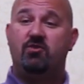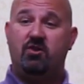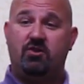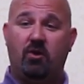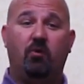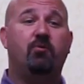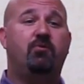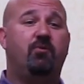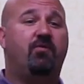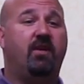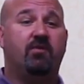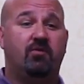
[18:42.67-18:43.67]
She told
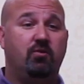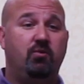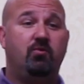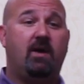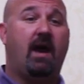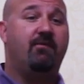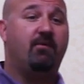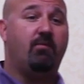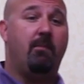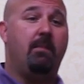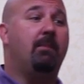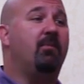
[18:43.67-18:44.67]
you things, and you have to
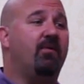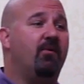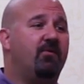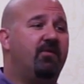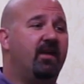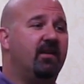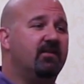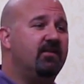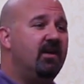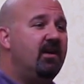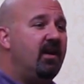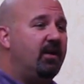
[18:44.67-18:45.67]
remember those
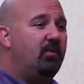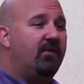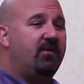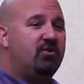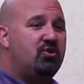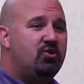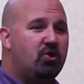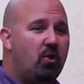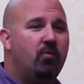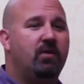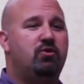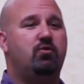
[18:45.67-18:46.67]
things. And you have to
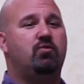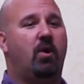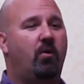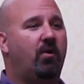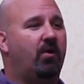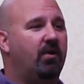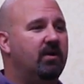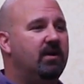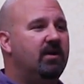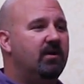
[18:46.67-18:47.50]
show that you know her.